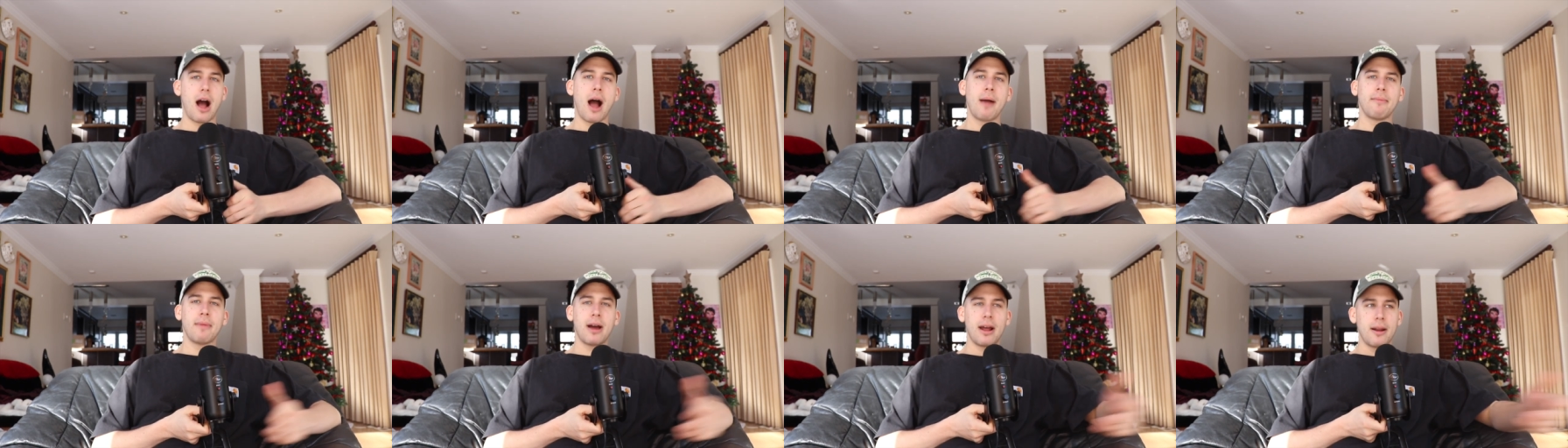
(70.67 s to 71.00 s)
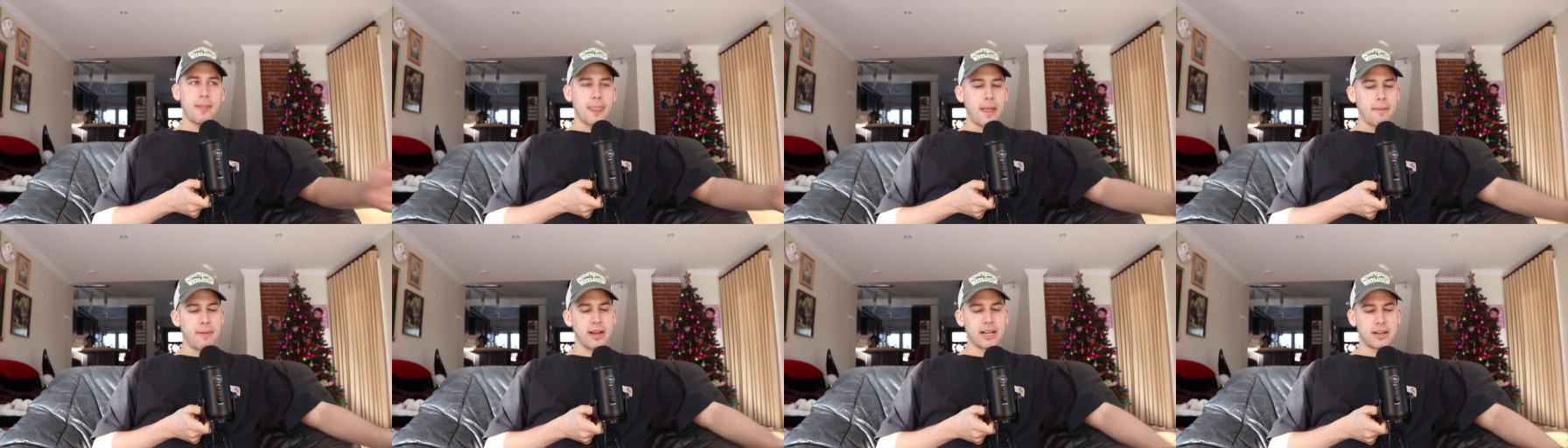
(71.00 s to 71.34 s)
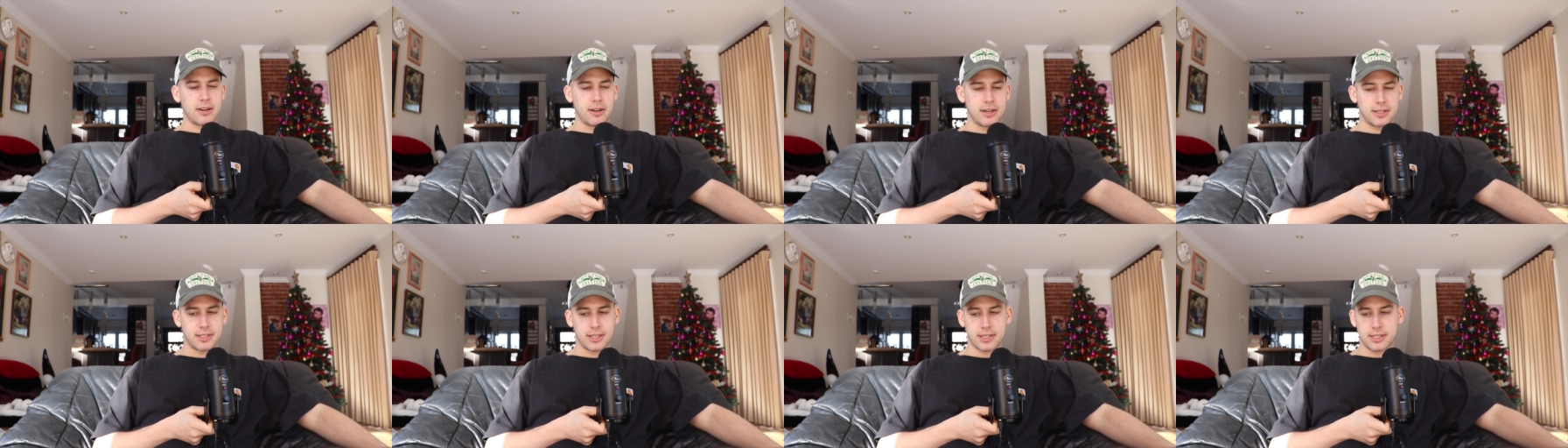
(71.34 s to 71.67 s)
I'm at I'm at
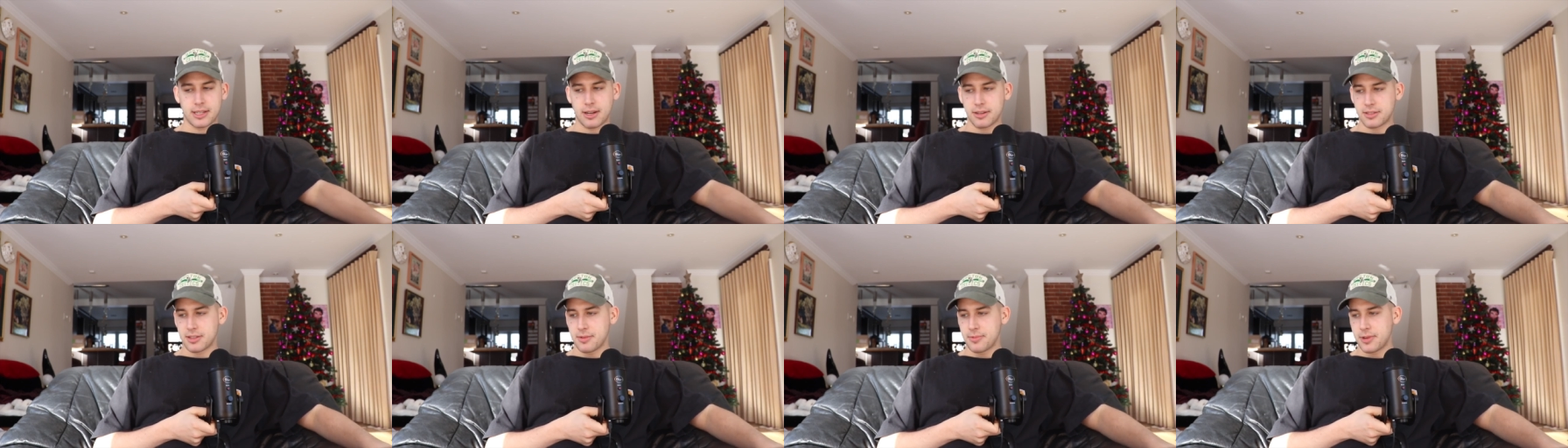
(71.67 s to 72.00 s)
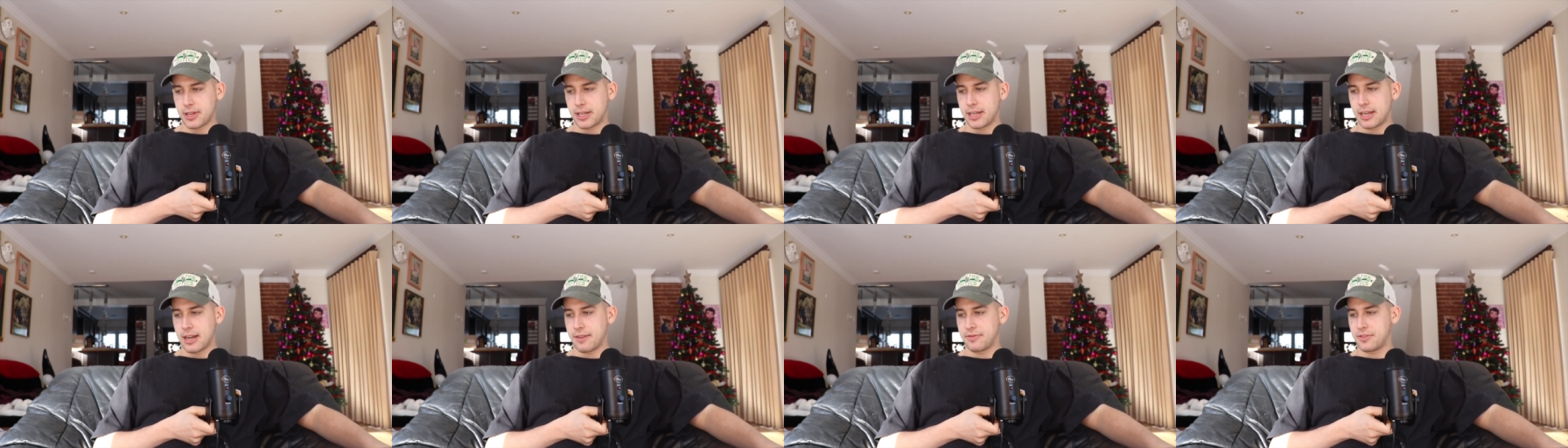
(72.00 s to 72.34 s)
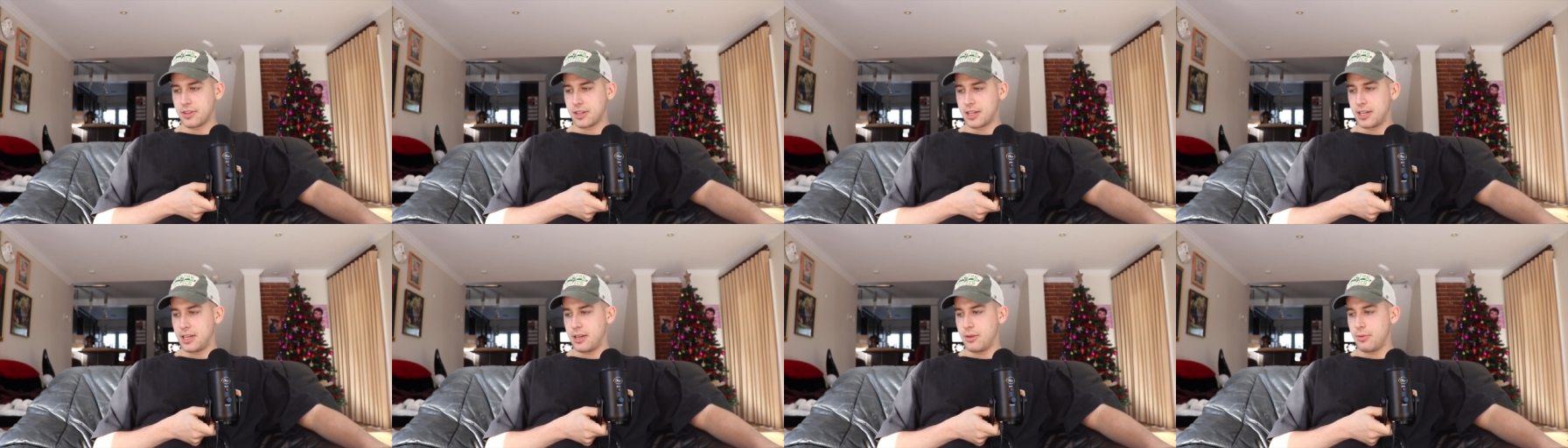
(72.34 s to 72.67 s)
Curtis's house. I'm looking
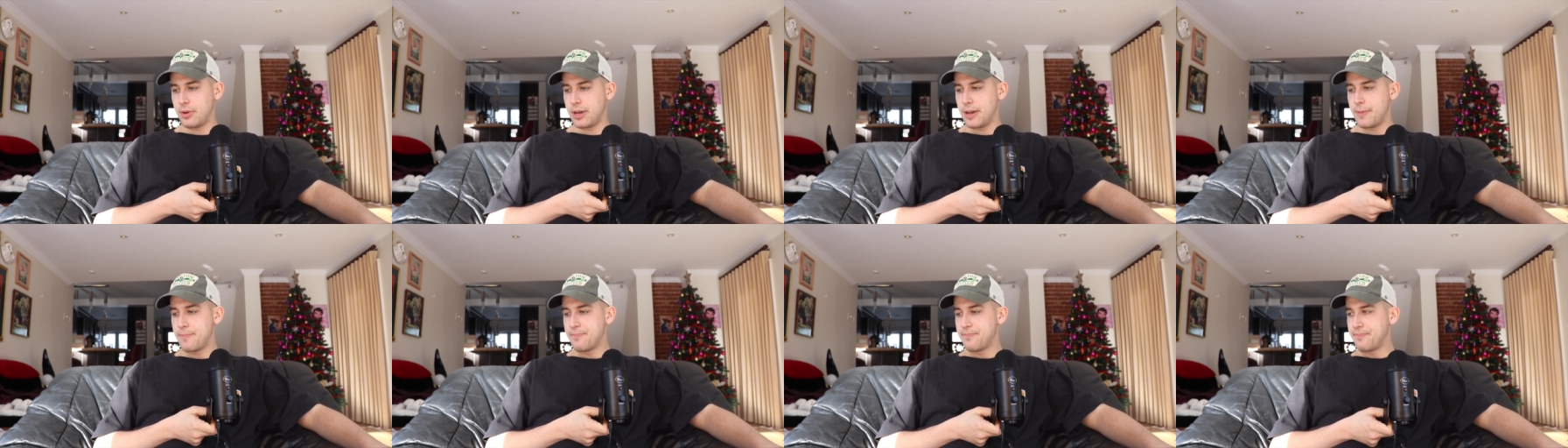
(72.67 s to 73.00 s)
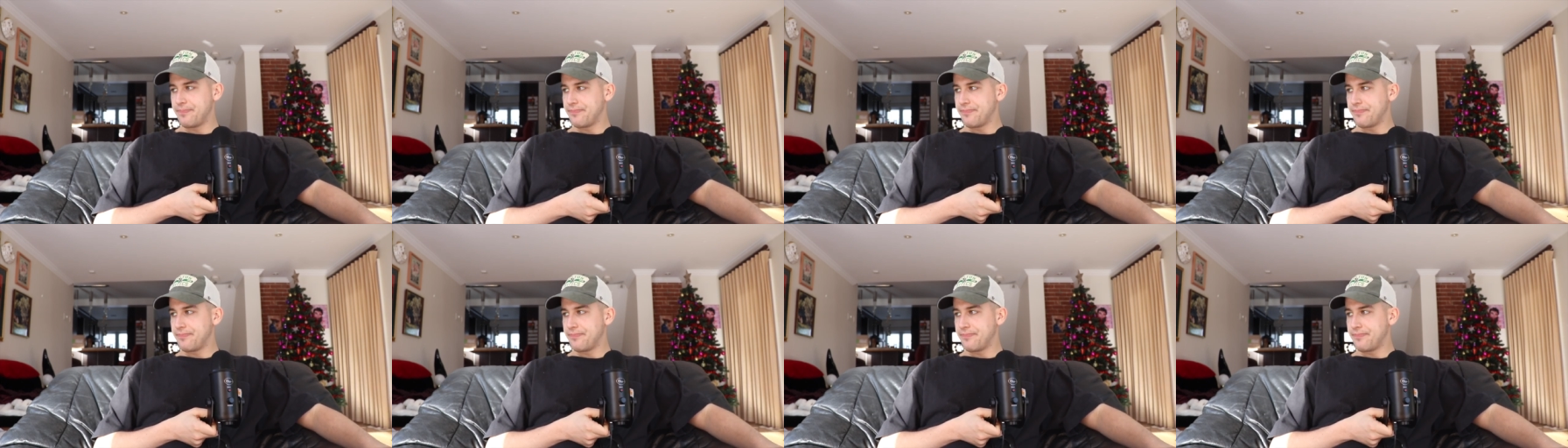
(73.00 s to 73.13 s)
after Kiwi.